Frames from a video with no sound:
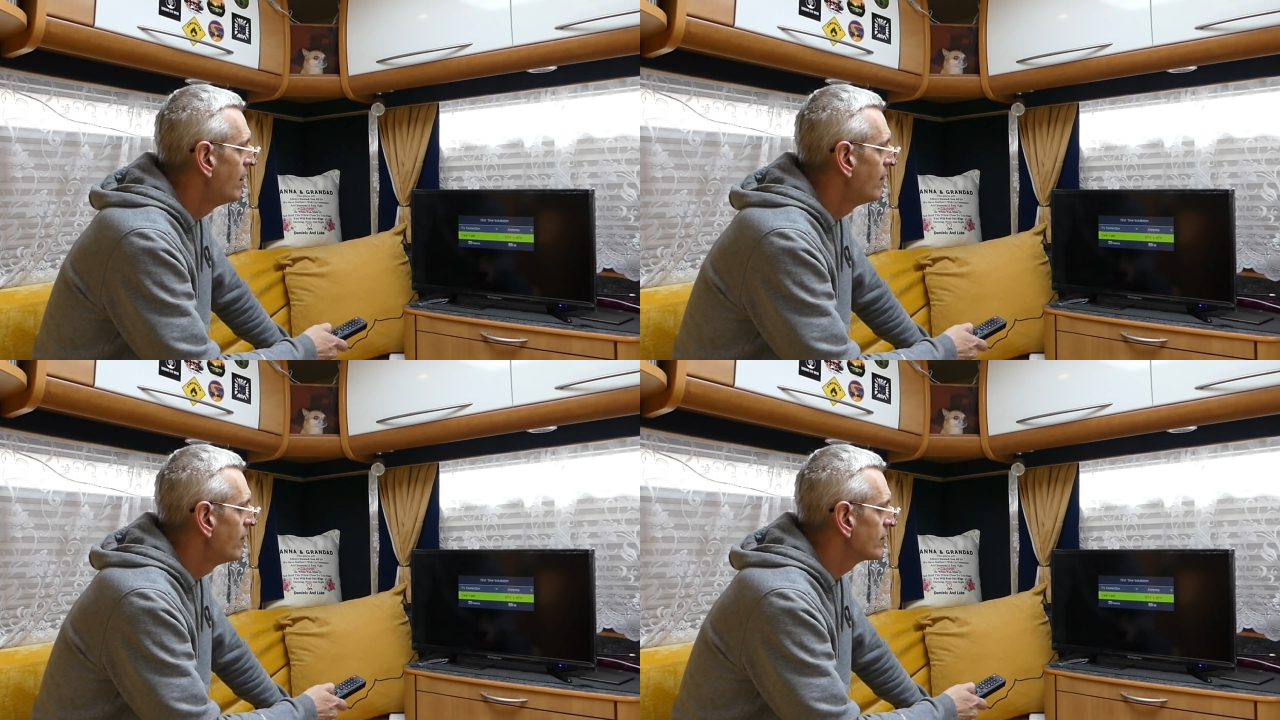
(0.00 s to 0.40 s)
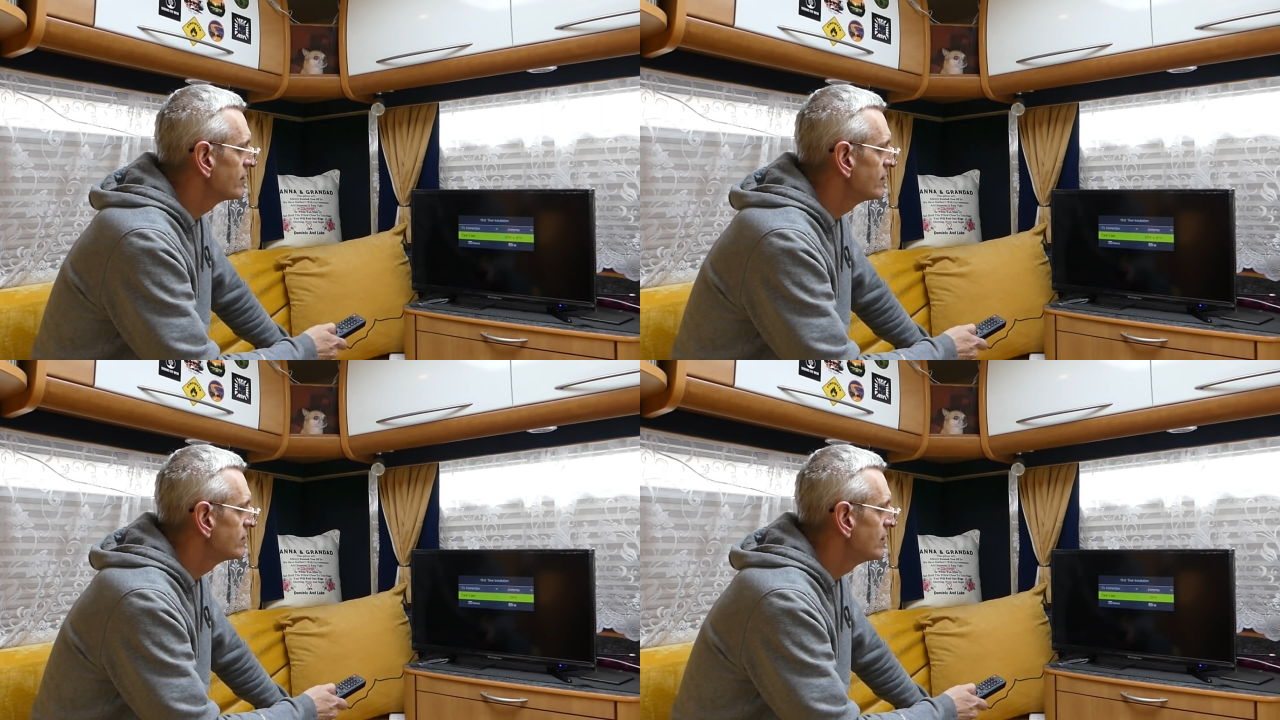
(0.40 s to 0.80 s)
What's
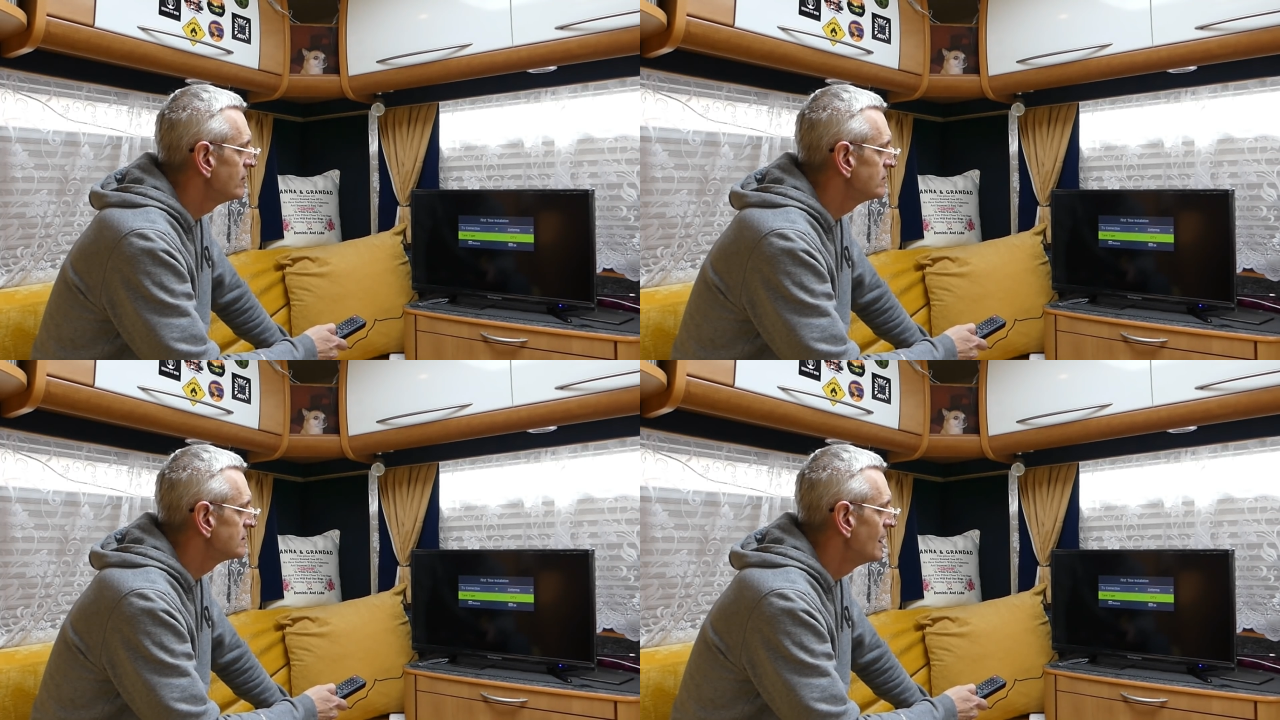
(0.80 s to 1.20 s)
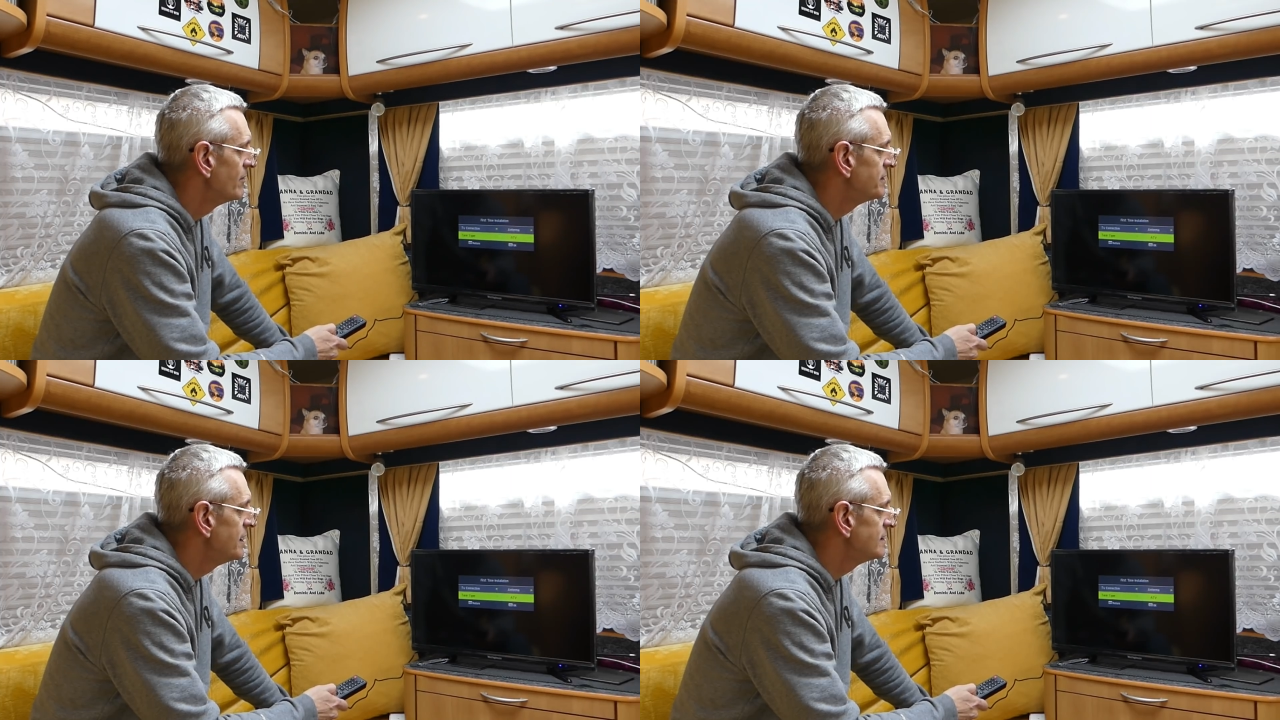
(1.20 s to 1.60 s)
this tune type?
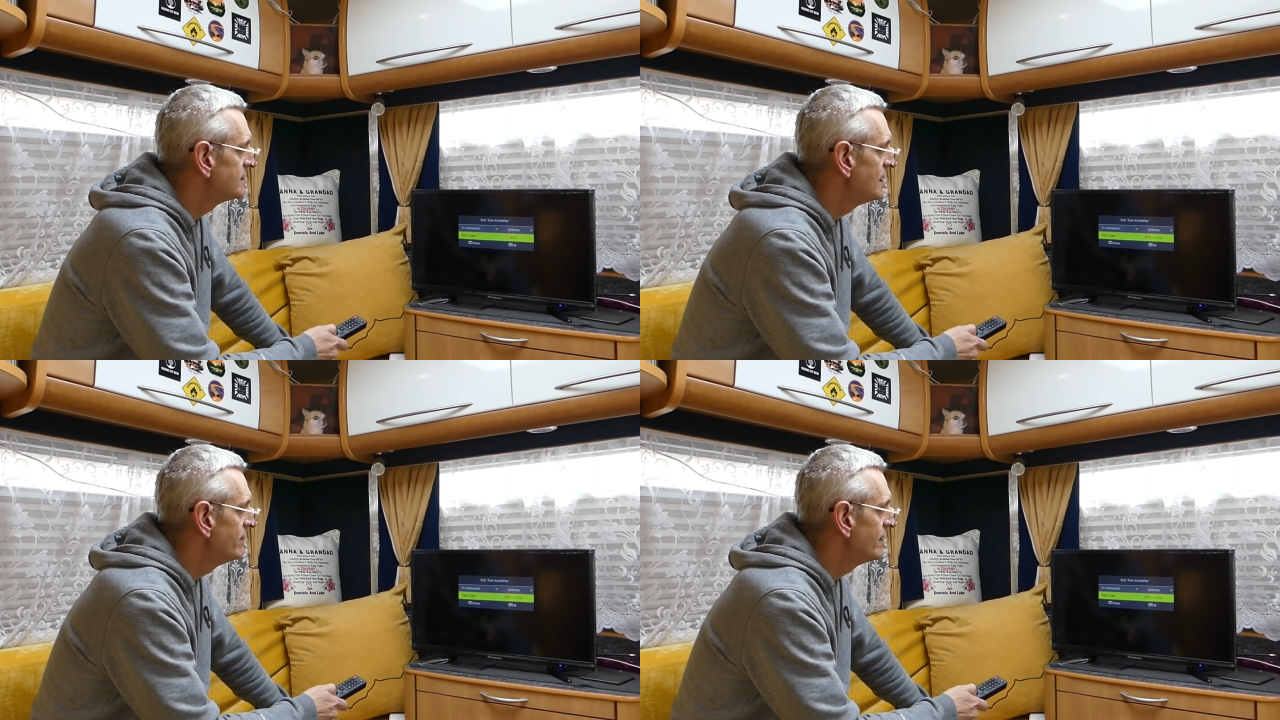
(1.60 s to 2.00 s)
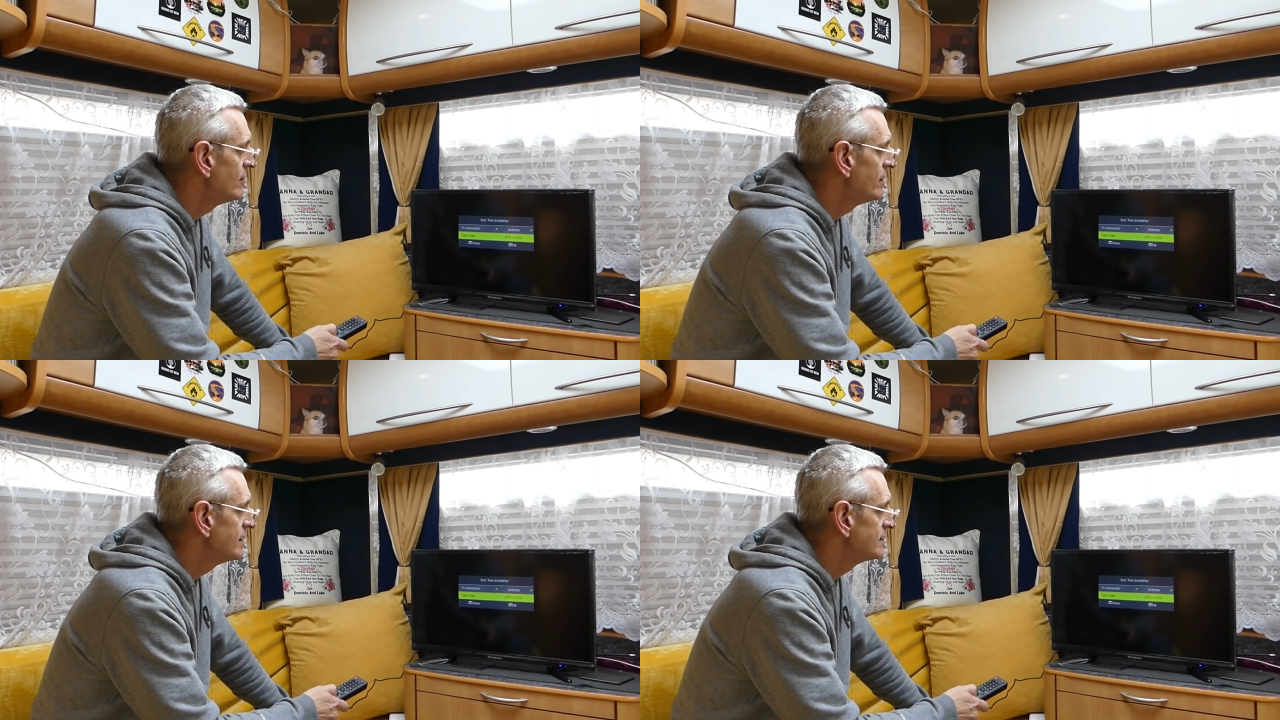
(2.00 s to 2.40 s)
DTV
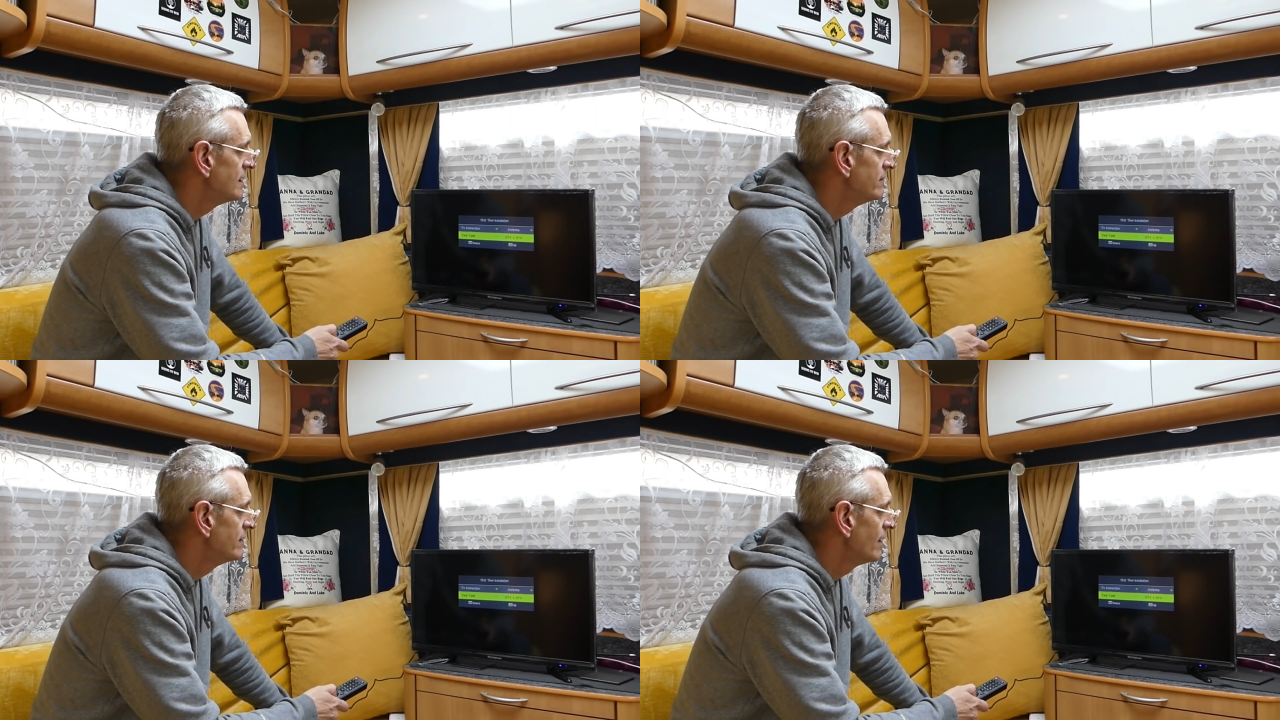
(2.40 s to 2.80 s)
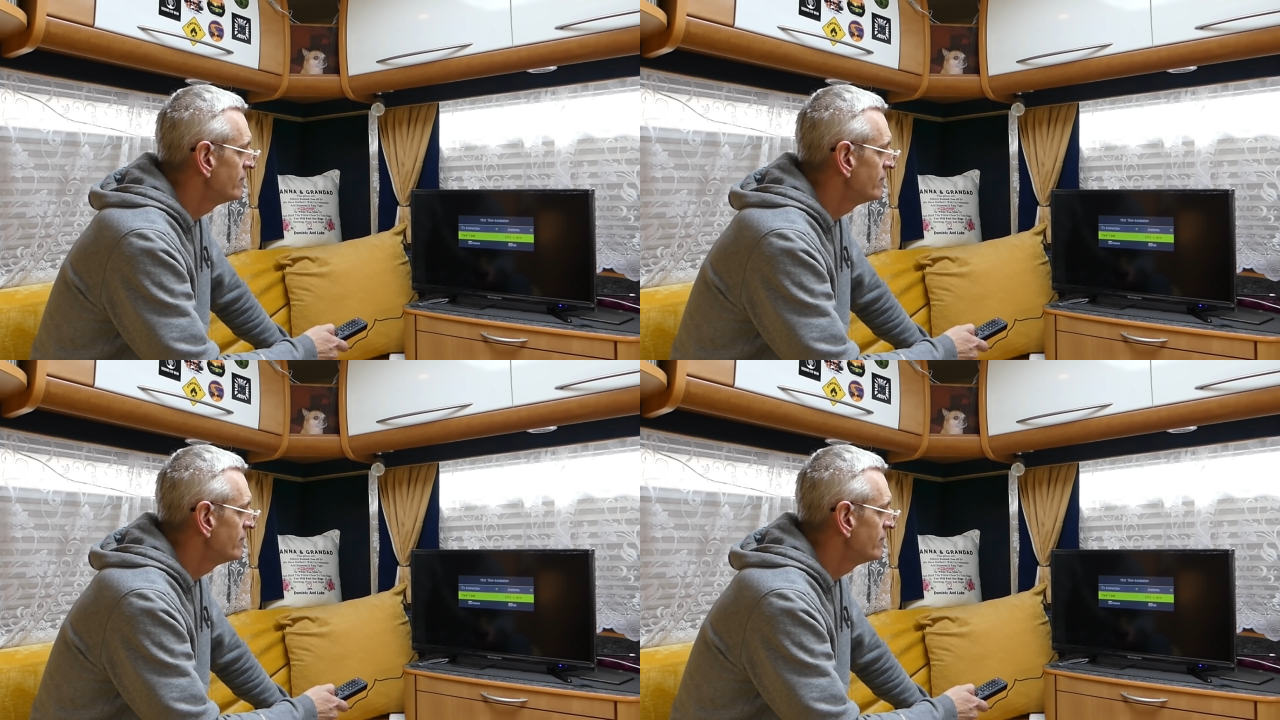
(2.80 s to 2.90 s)
or ATV?